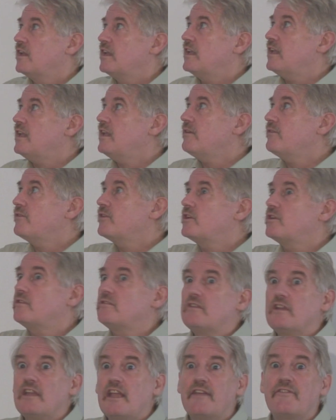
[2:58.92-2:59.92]

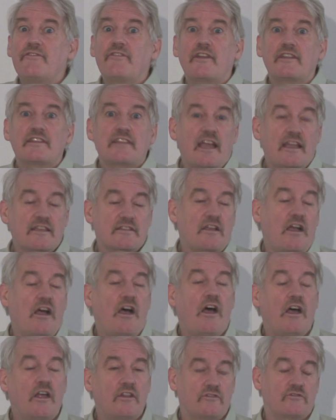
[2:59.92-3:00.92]
Even if it has
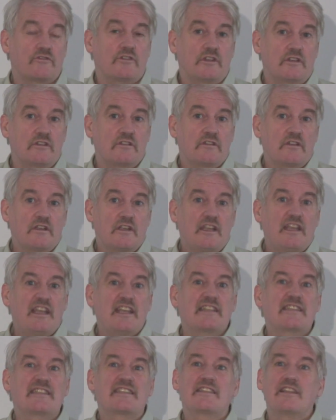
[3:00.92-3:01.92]
100,
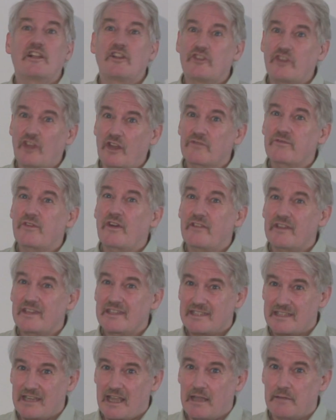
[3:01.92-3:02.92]
it's still not very
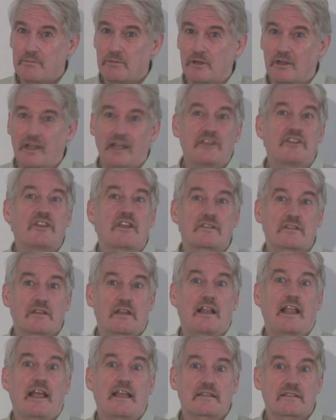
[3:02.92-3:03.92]
stable and doesn't
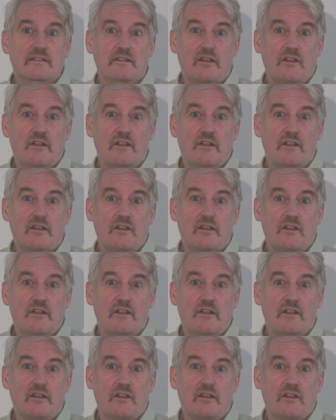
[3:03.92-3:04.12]
last